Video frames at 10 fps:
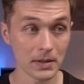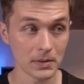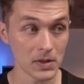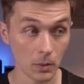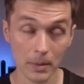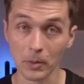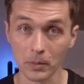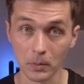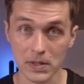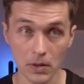So remember,
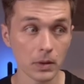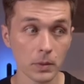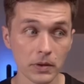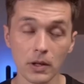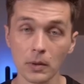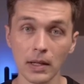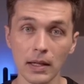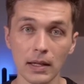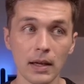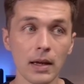we started with the note
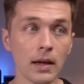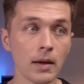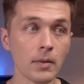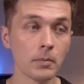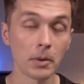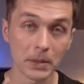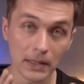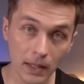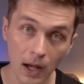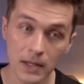E, but
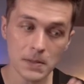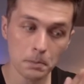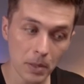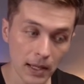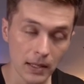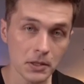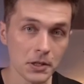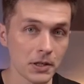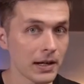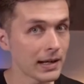because
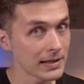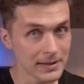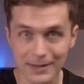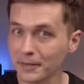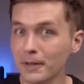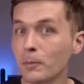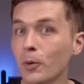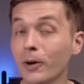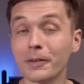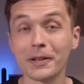pitch is nothing
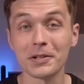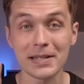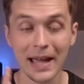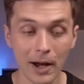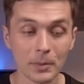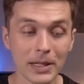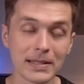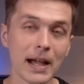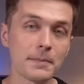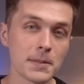more than just how many
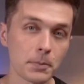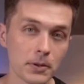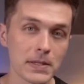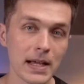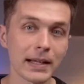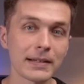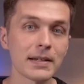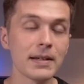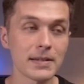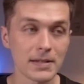times per second
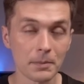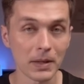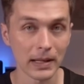something